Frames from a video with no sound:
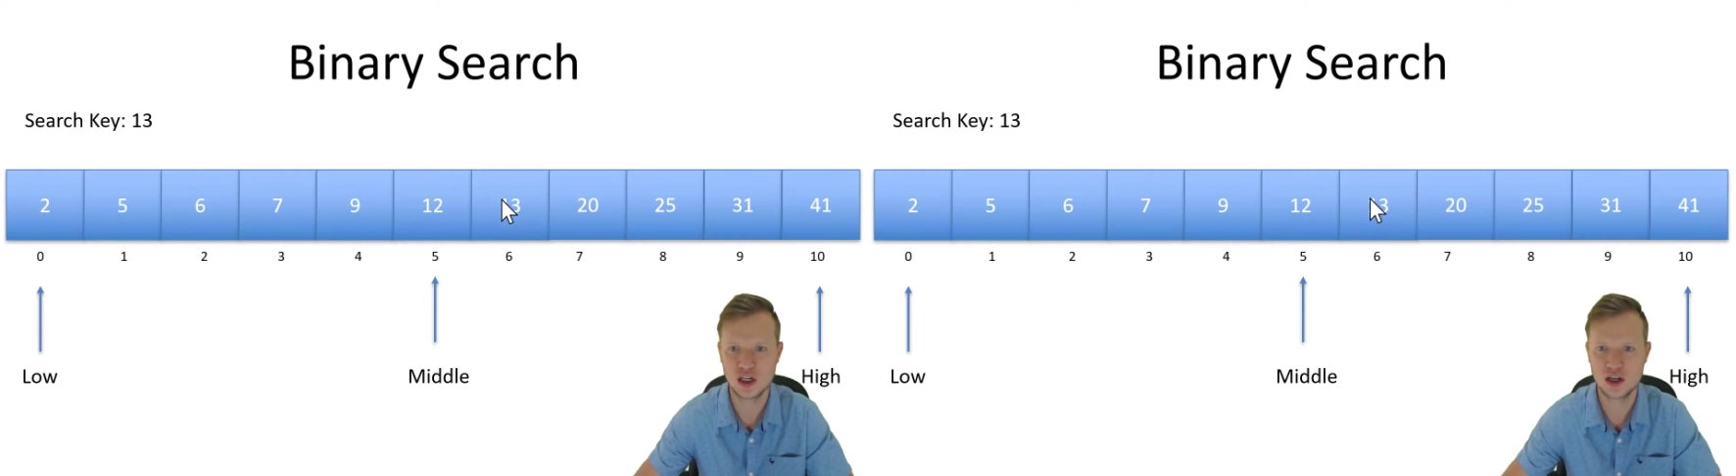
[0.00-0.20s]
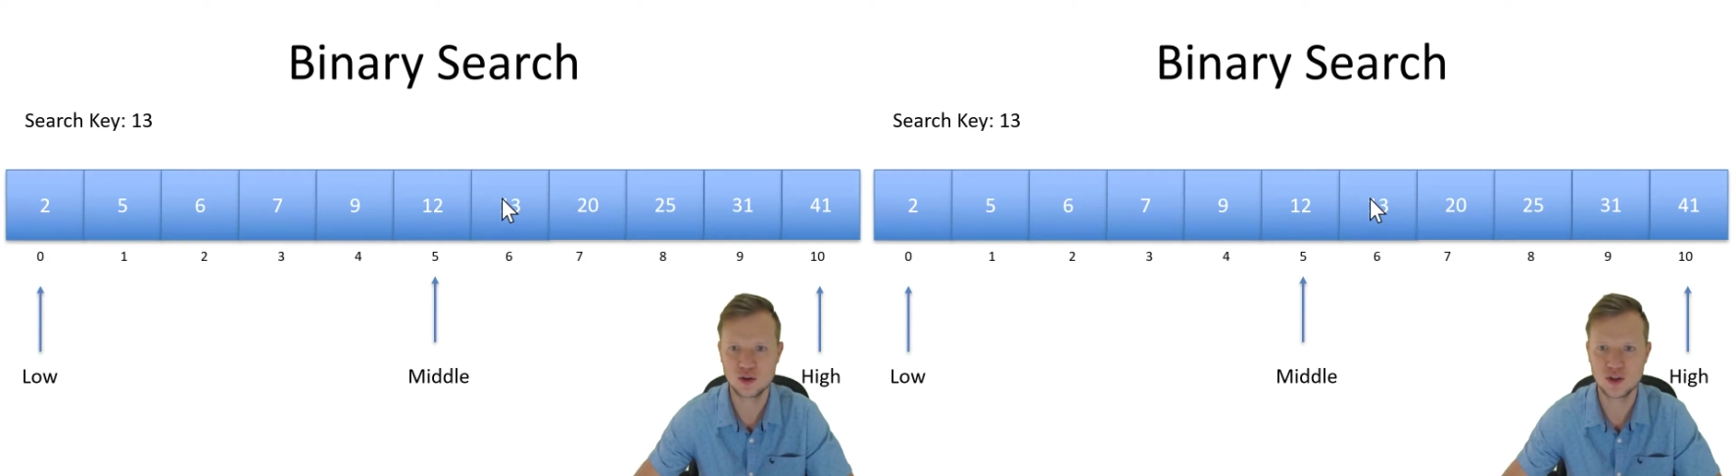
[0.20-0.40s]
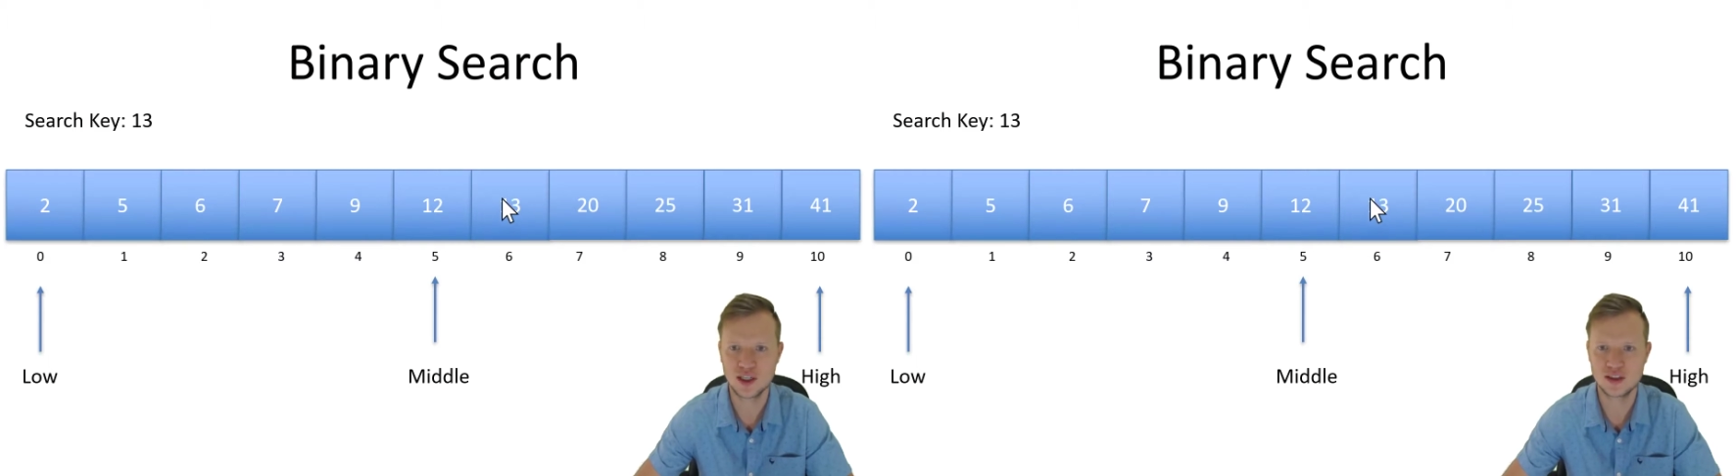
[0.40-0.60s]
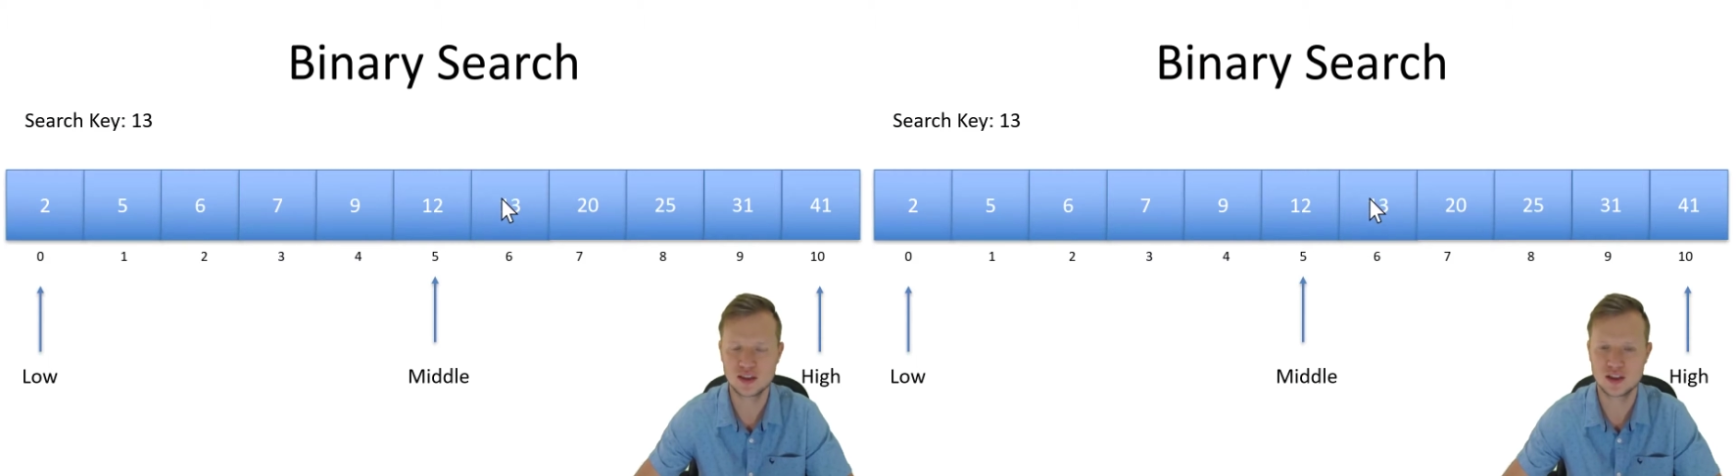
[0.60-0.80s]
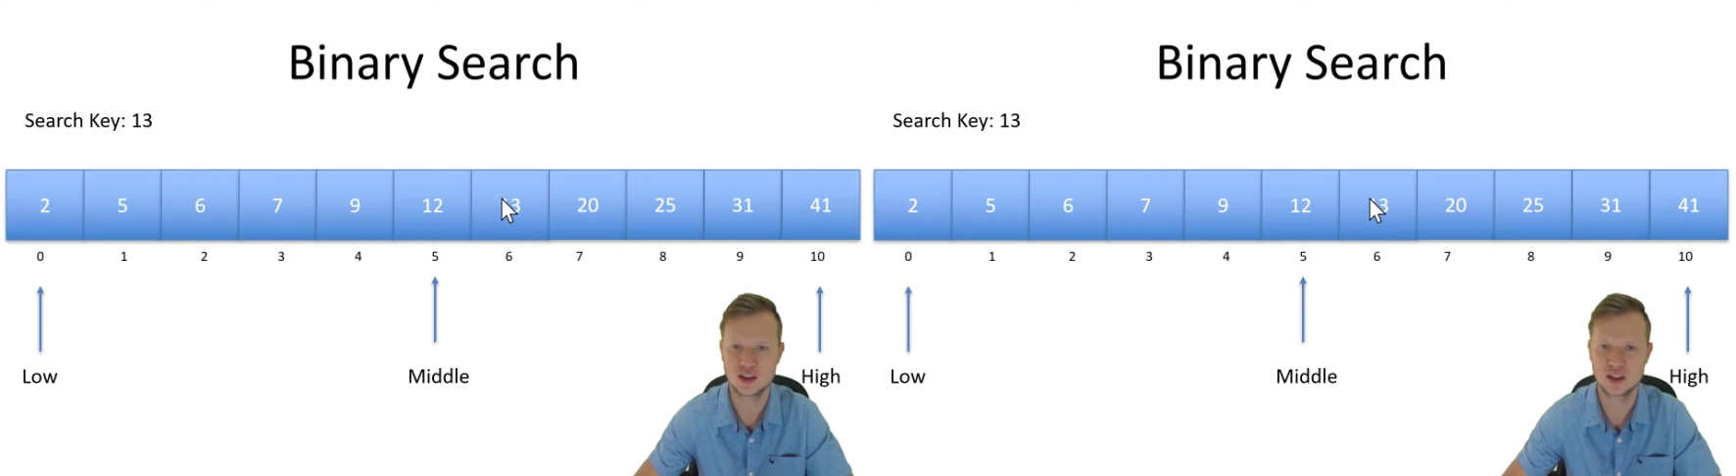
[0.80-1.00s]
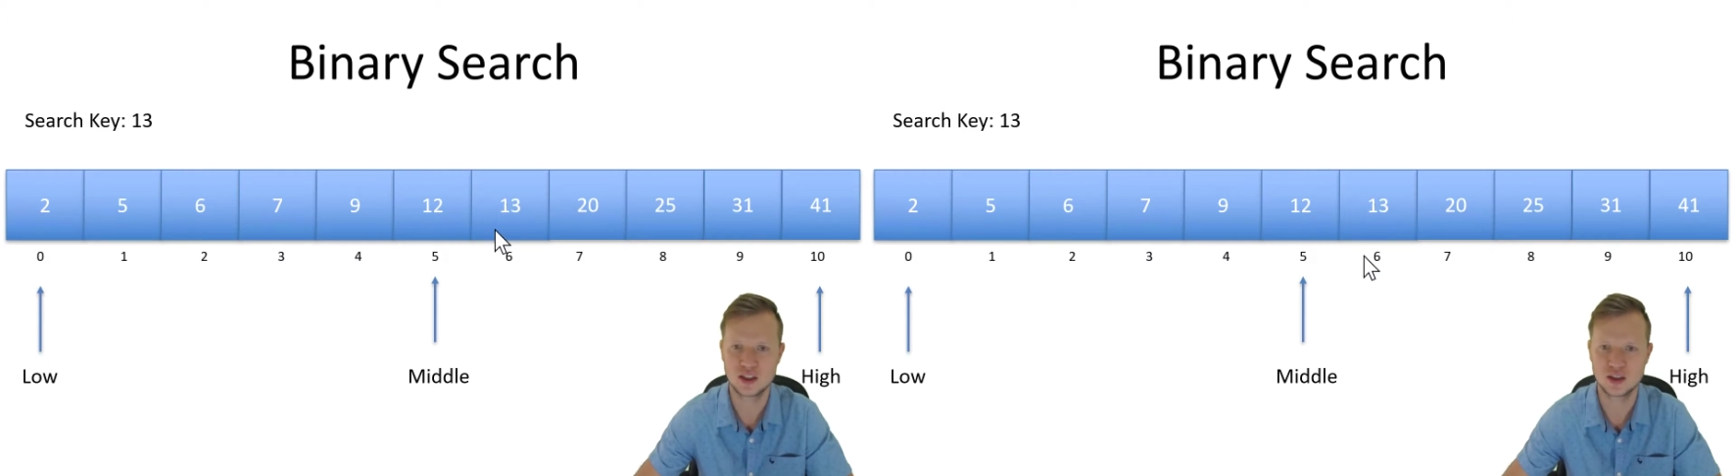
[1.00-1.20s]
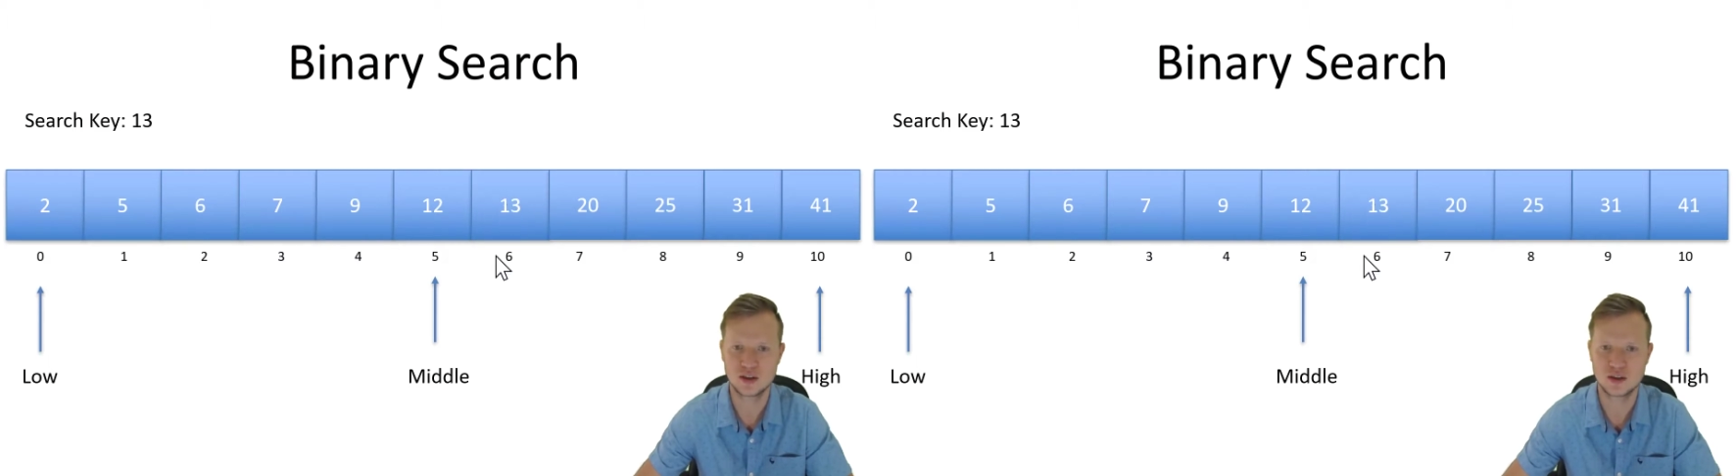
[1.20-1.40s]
located here.